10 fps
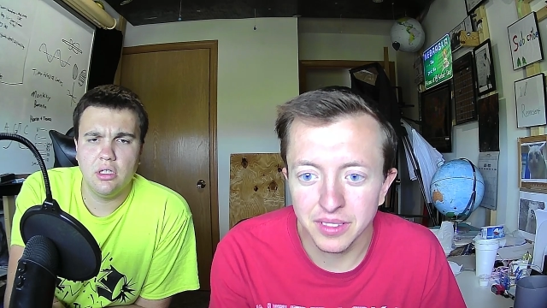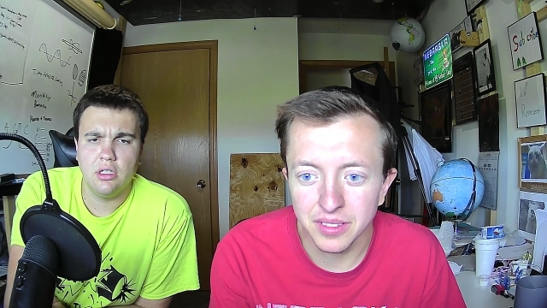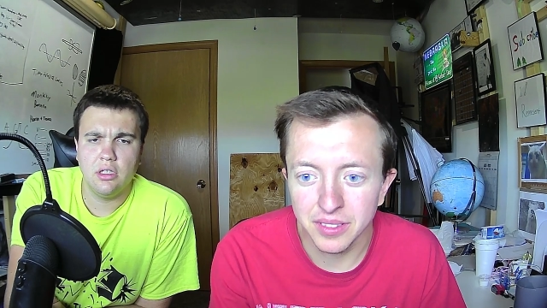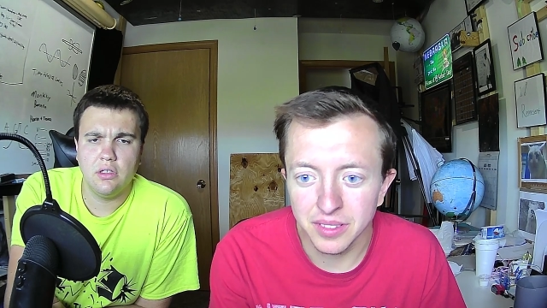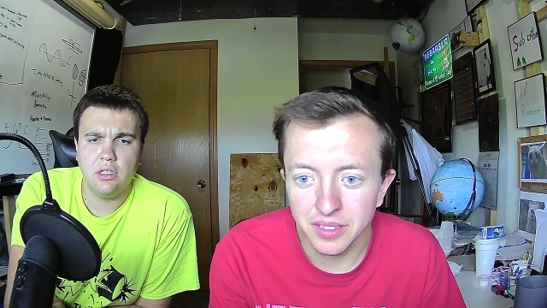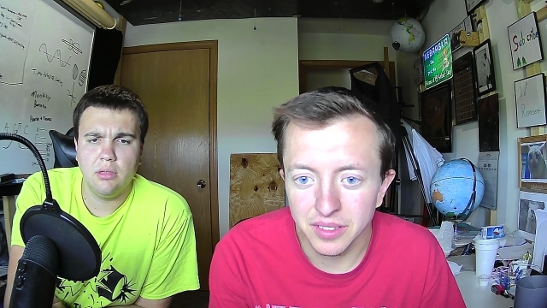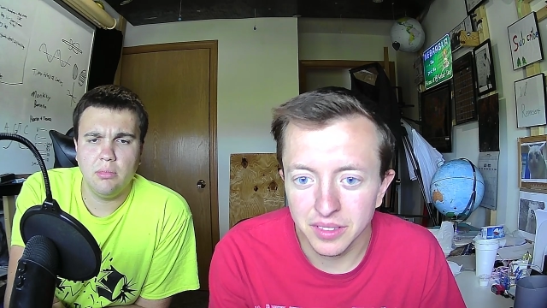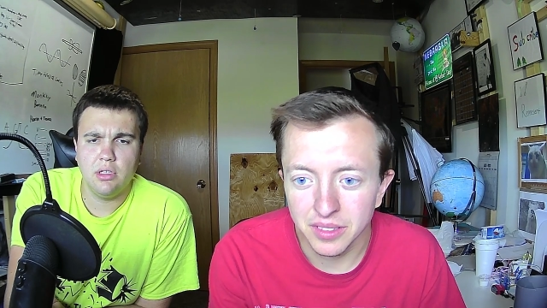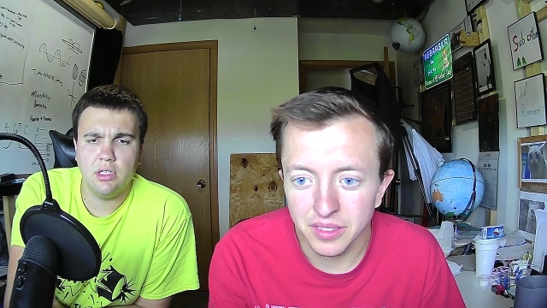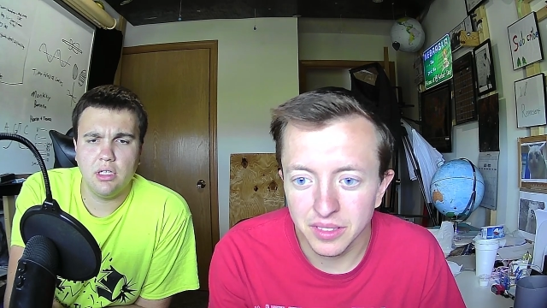
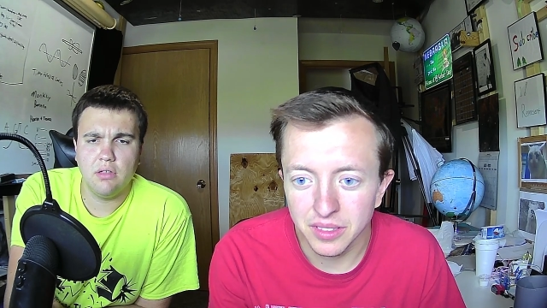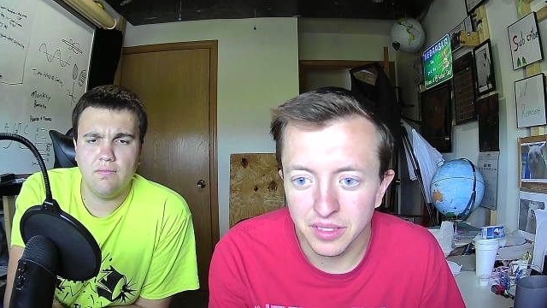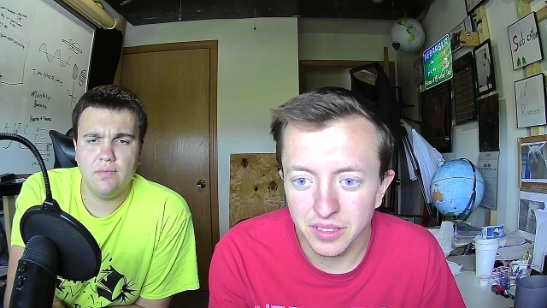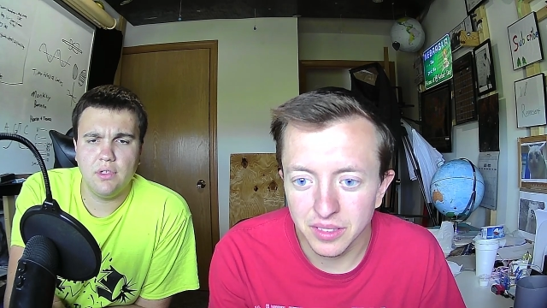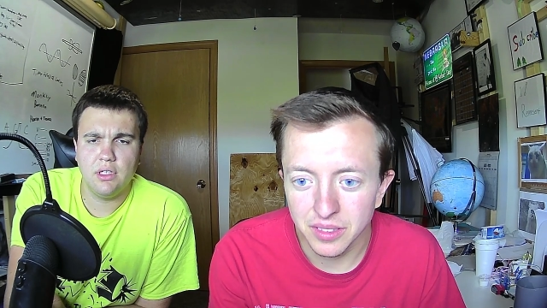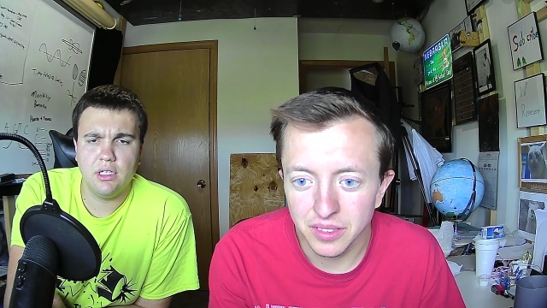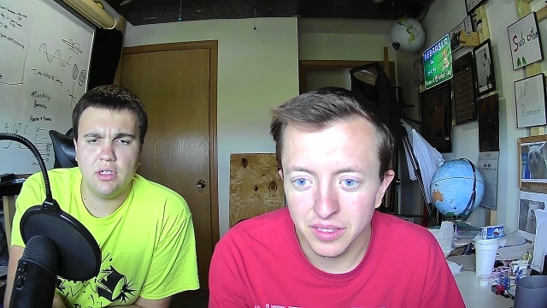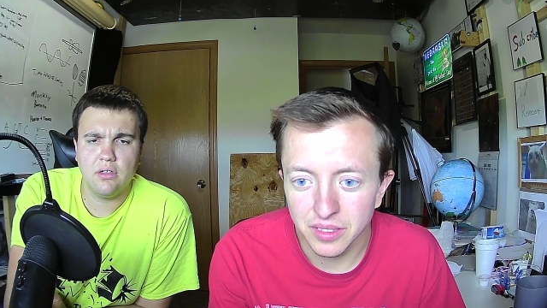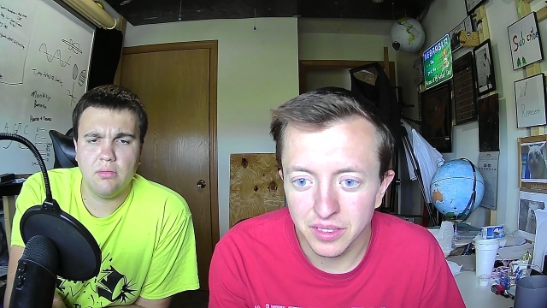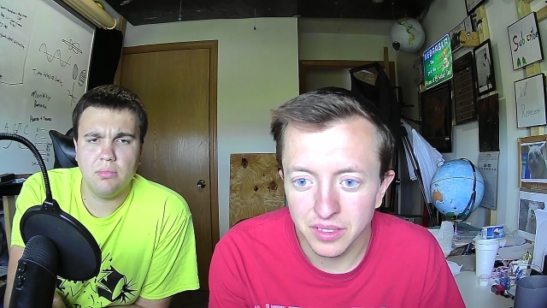Speaker 1: seemingly infinite?
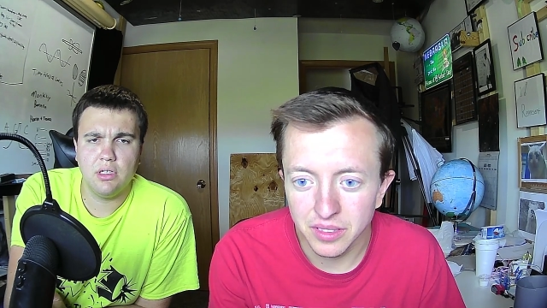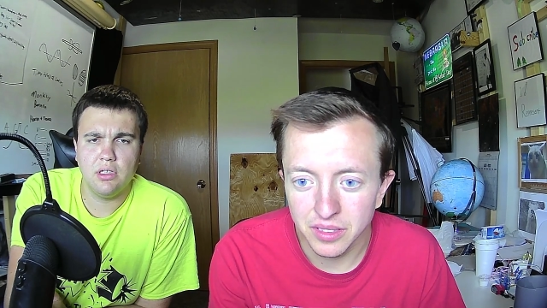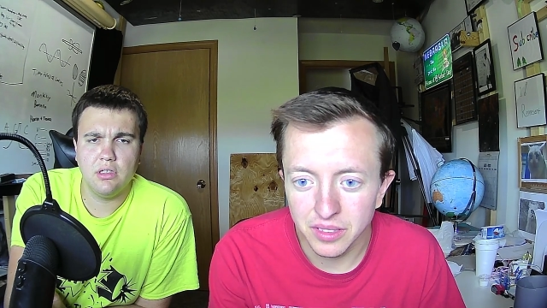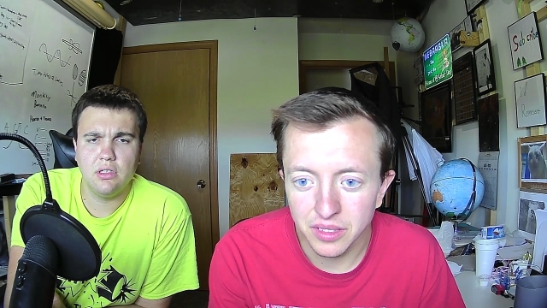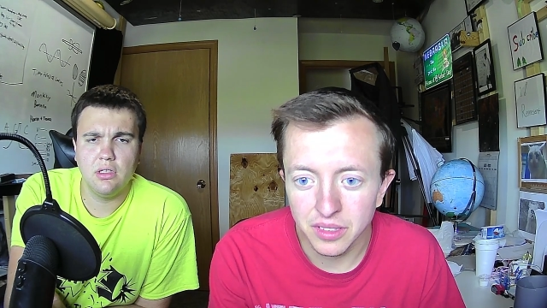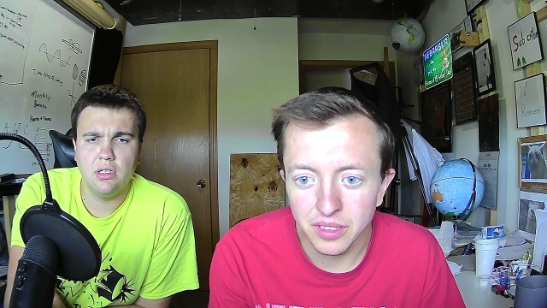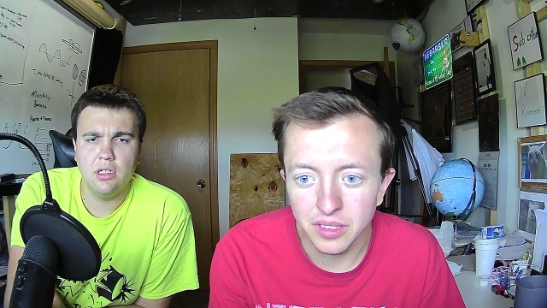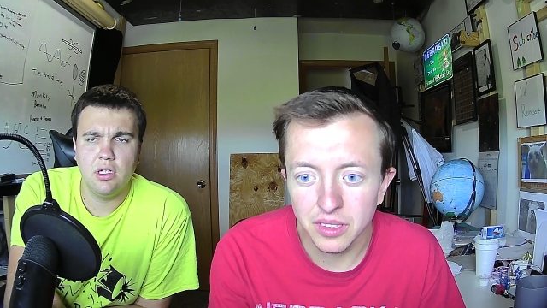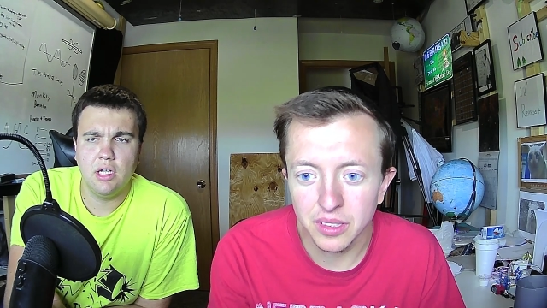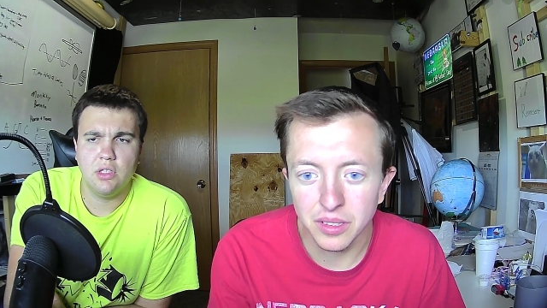
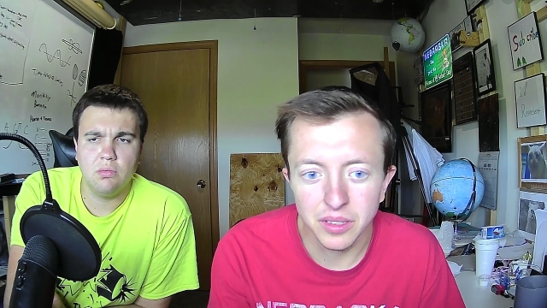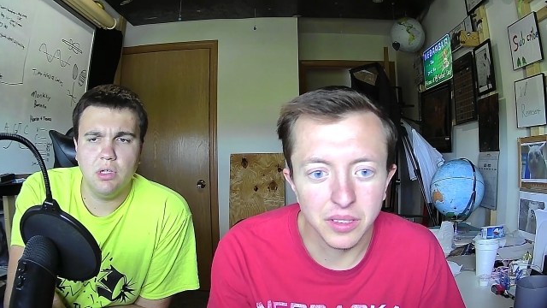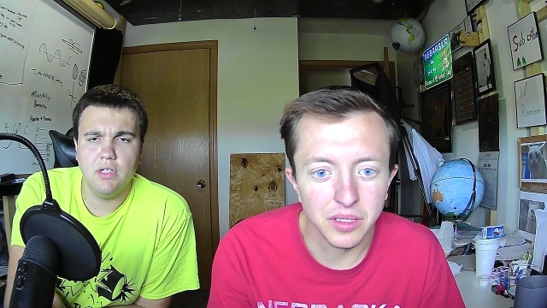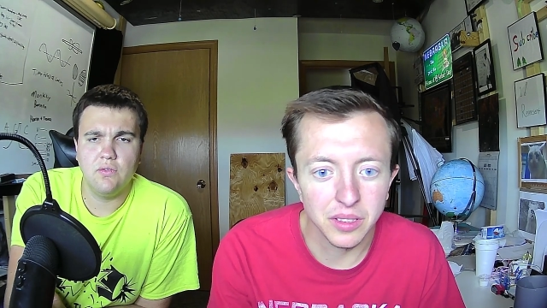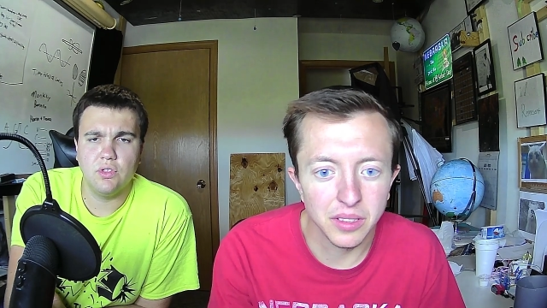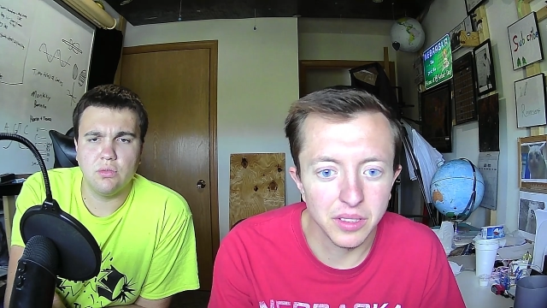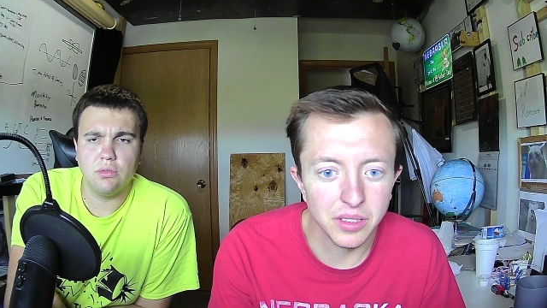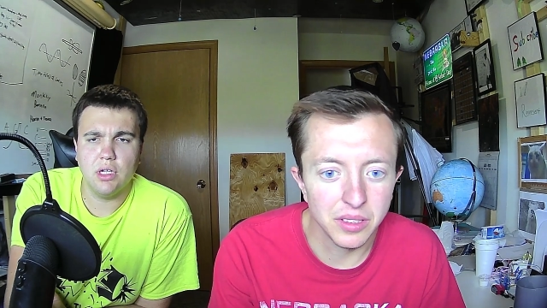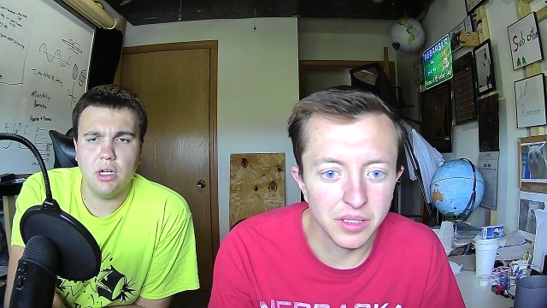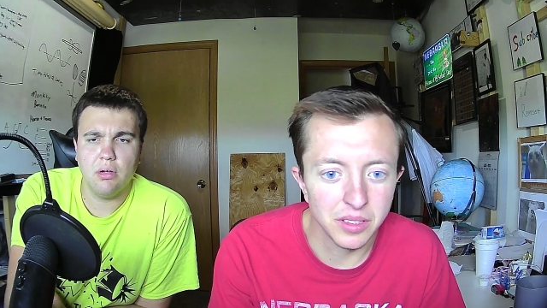It's one of his.
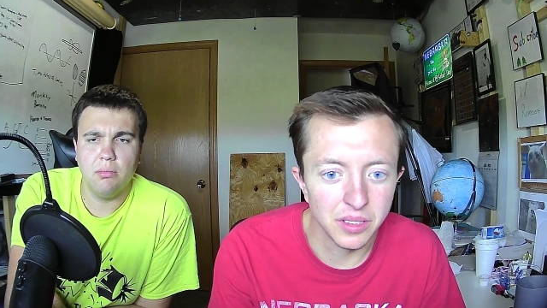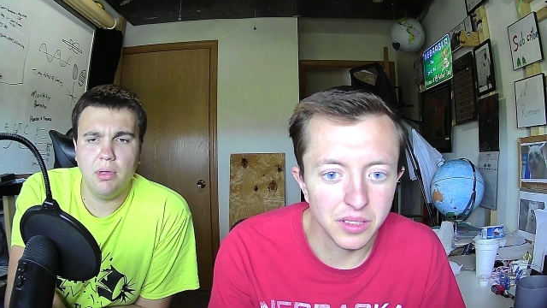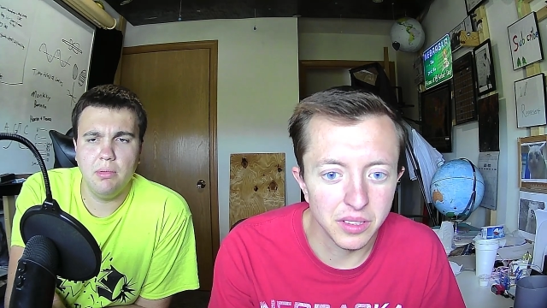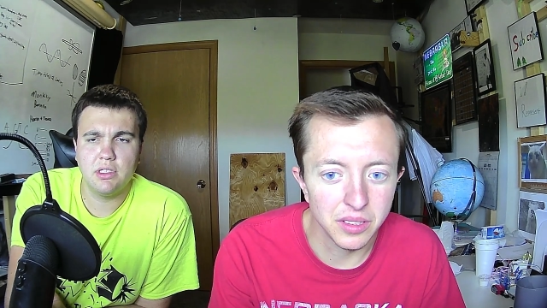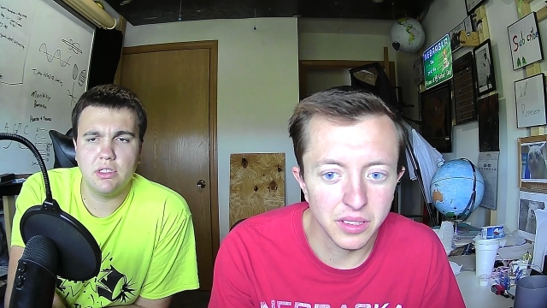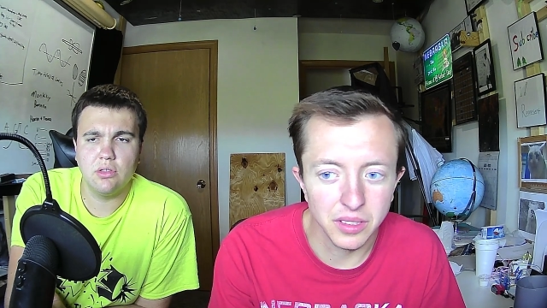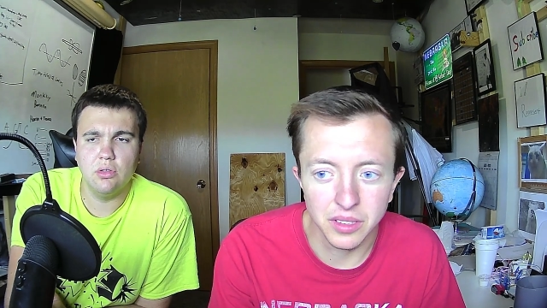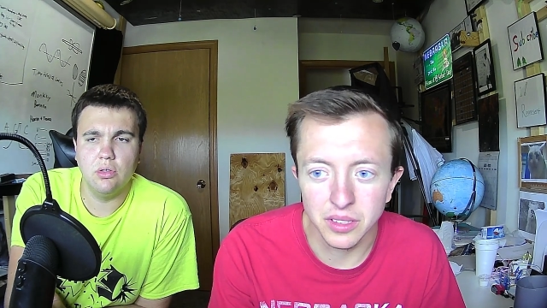Maybe it's an old.